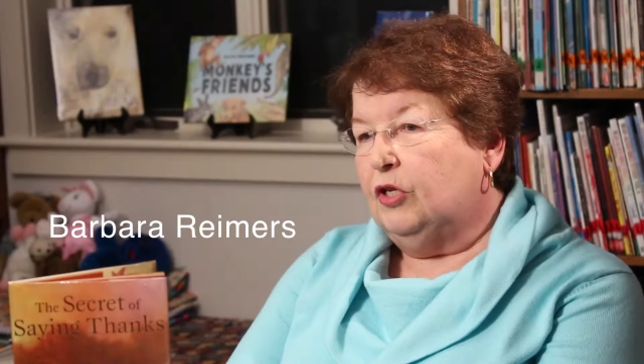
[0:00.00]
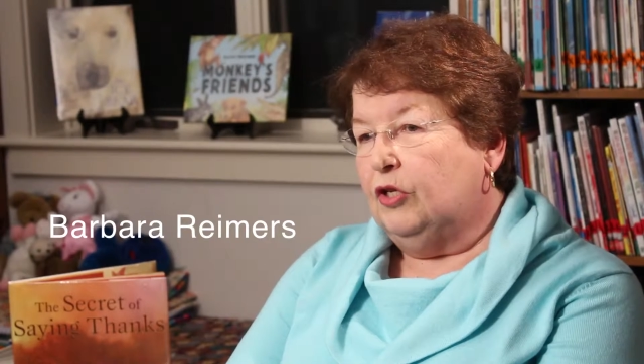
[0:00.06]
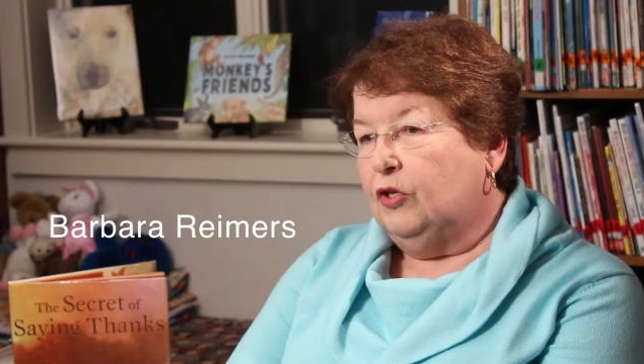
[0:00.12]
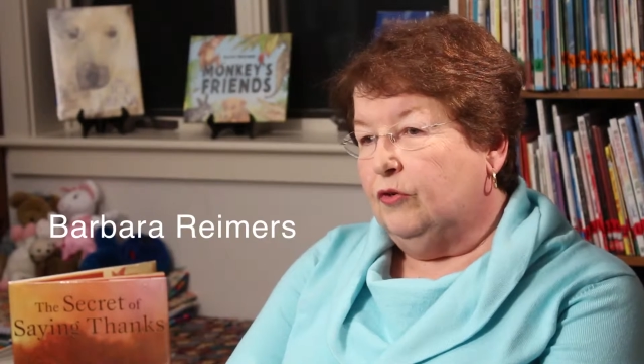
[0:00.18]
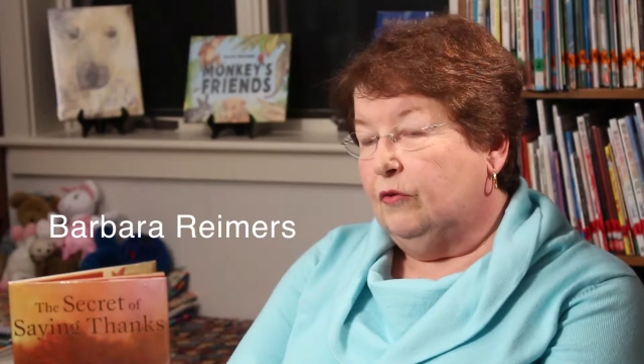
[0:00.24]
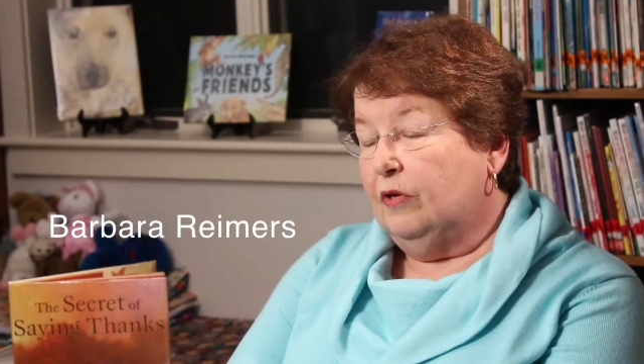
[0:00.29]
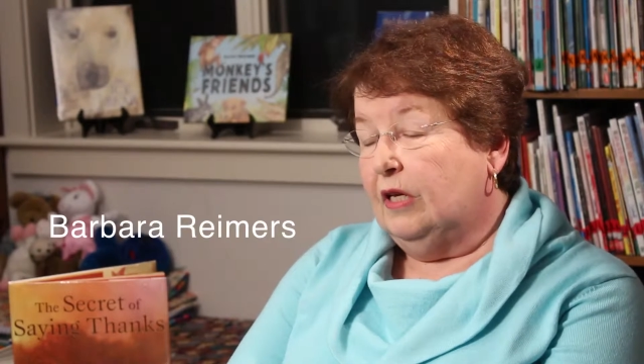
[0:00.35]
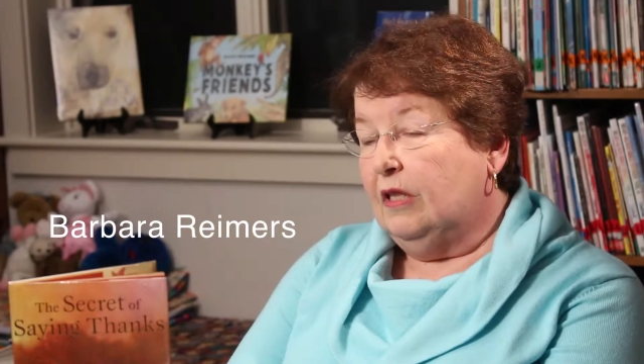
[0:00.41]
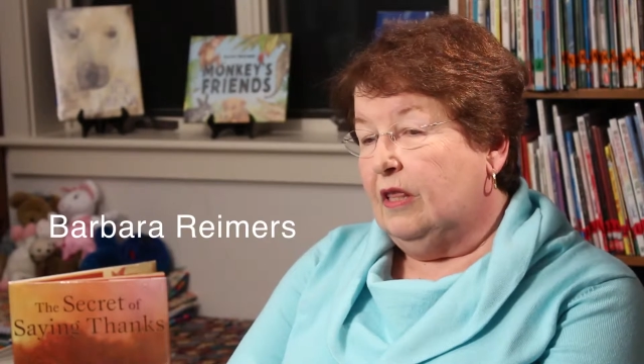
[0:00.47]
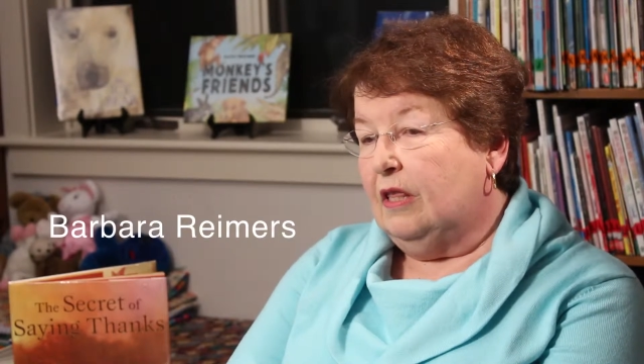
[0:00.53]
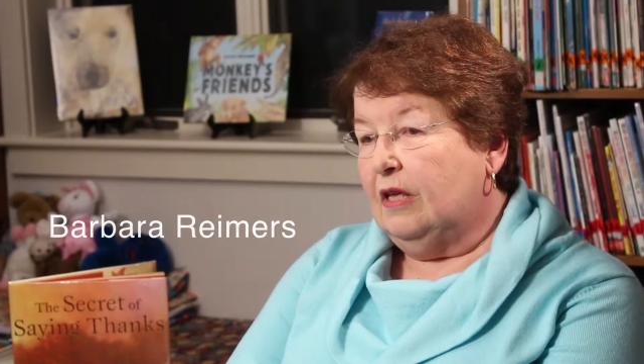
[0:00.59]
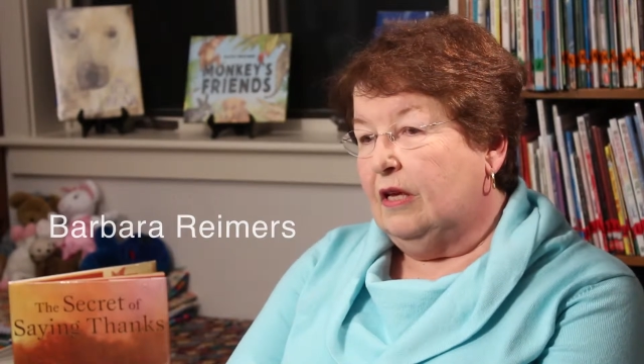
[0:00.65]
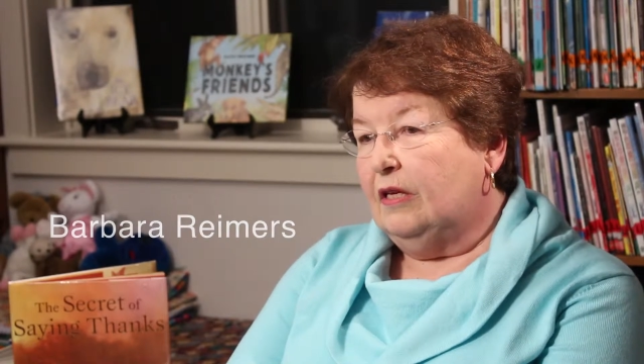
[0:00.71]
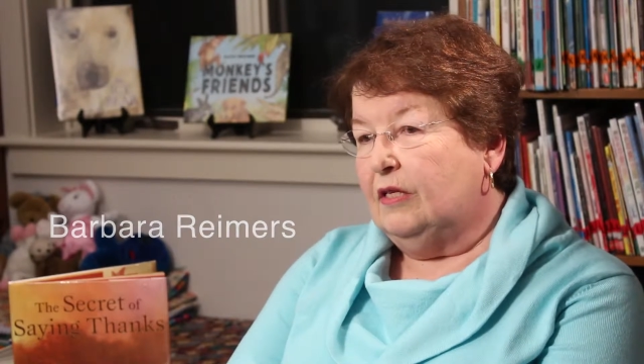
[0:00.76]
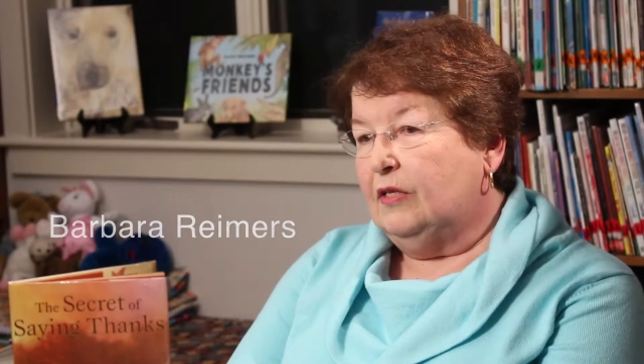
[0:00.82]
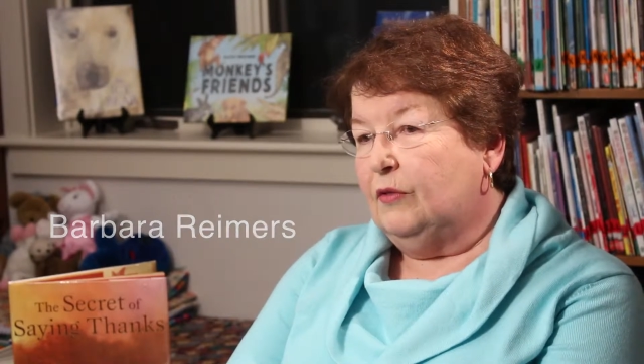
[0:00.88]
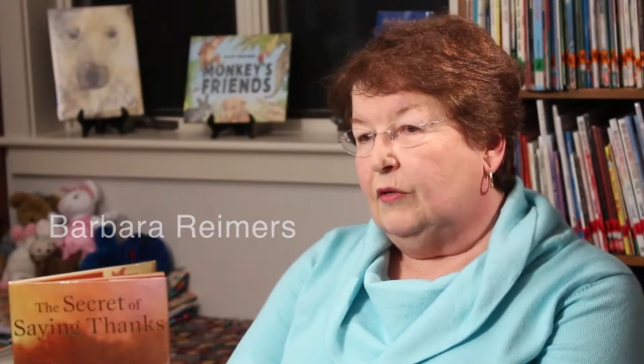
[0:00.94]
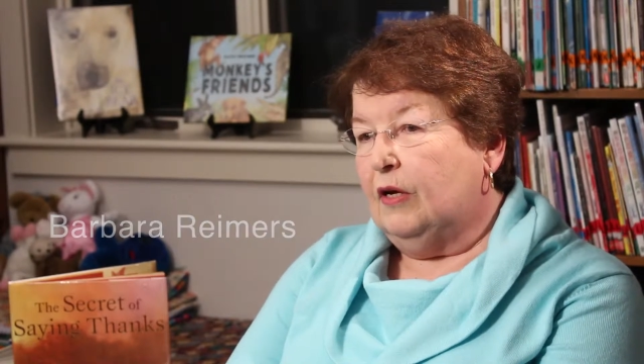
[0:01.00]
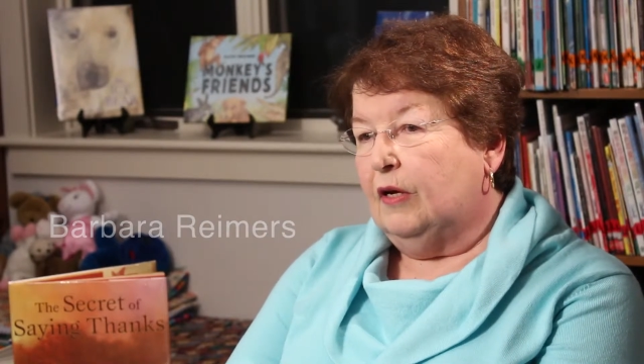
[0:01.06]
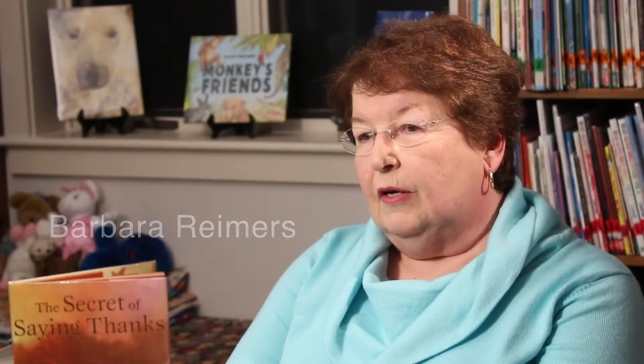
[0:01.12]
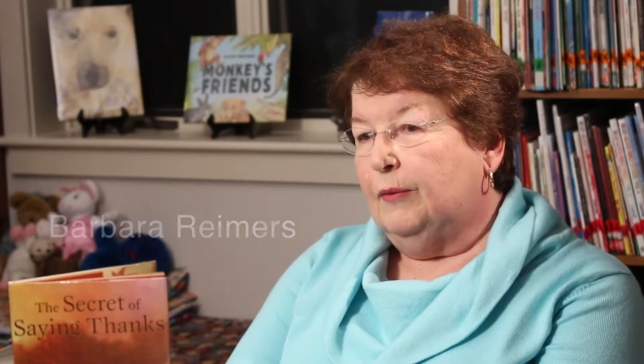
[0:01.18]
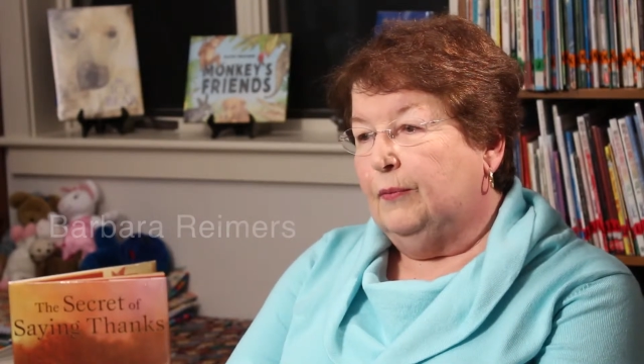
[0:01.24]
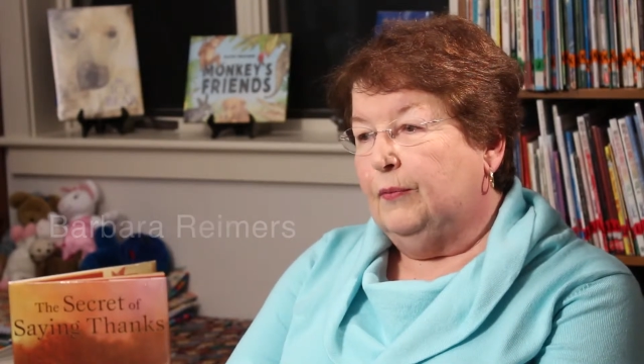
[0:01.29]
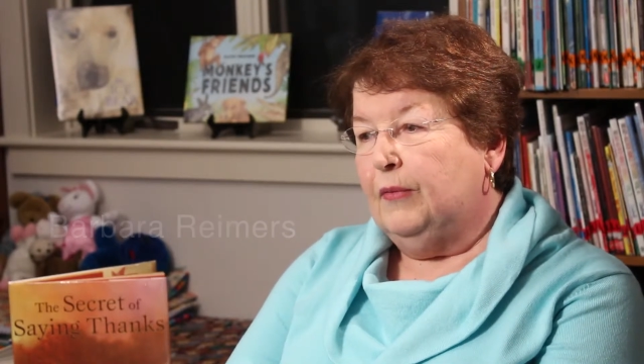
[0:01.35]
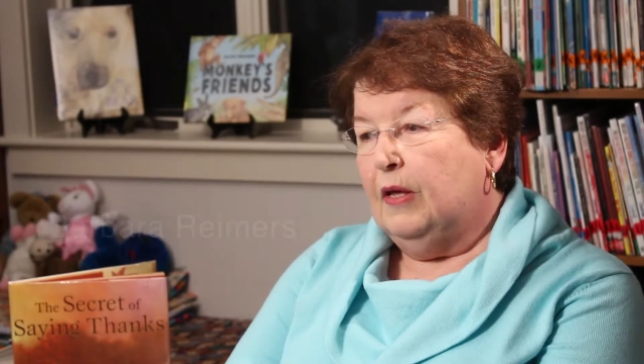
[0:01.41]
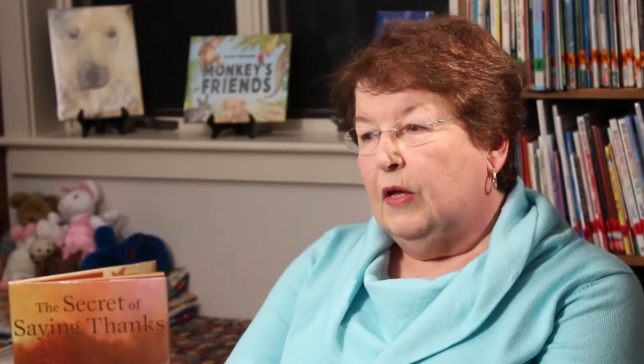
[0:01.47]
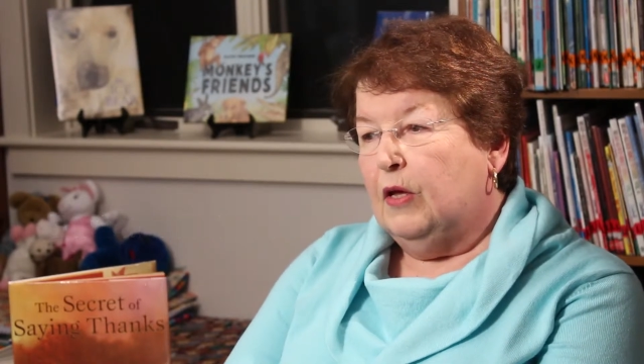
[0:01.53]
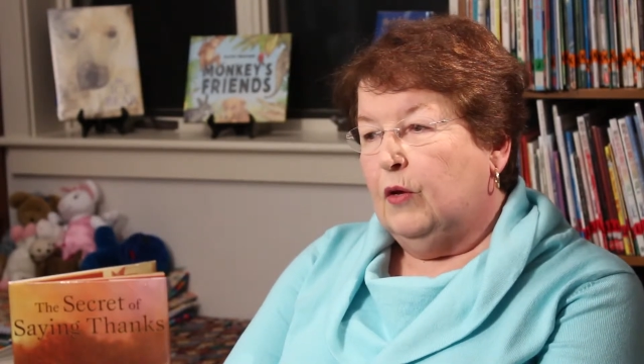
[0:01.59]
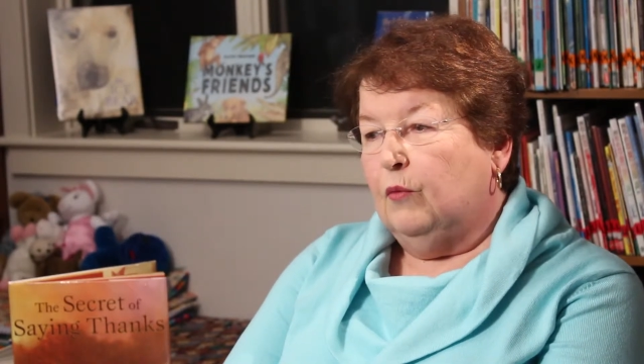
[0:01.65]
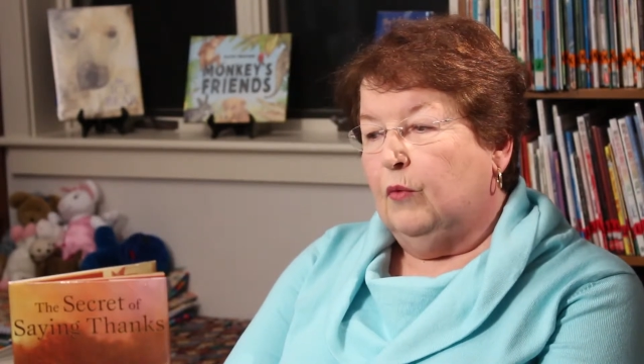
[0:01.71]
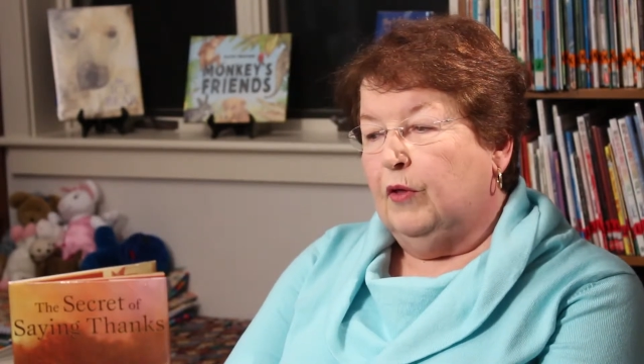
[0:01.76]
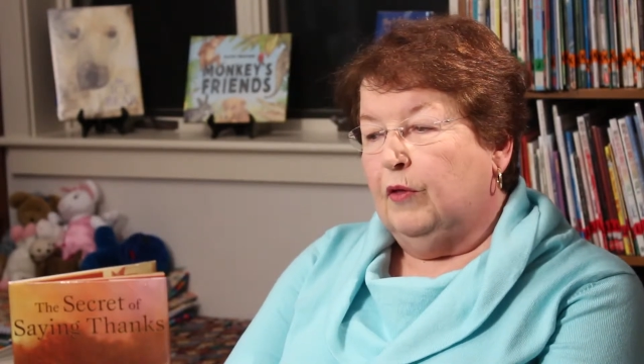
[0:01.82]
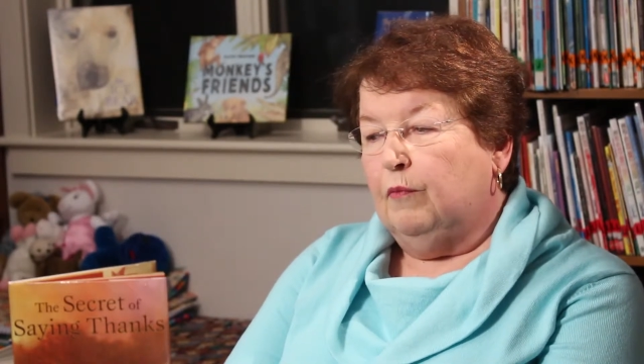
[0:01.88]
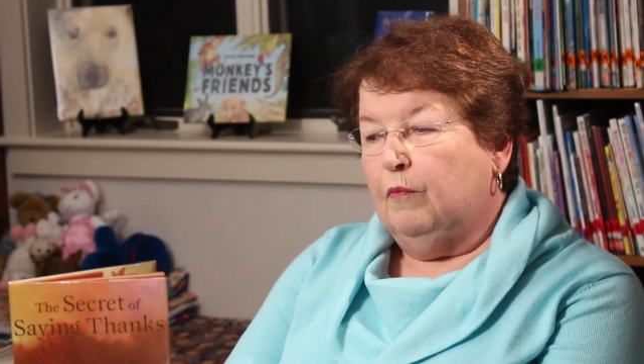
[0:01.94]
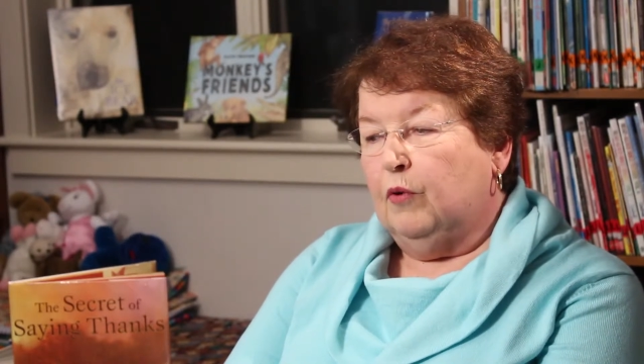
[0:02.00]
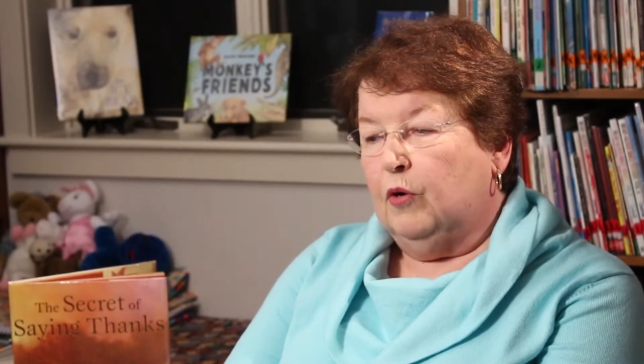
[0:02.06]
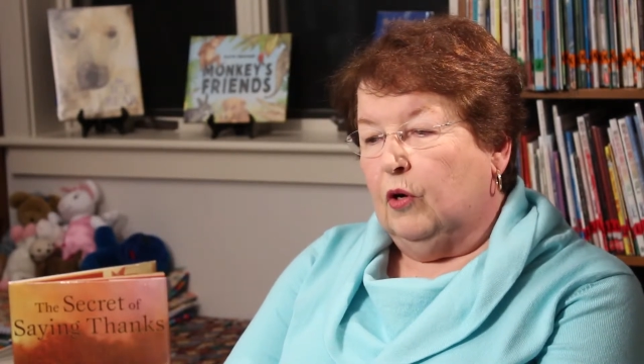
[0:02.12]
to doing things with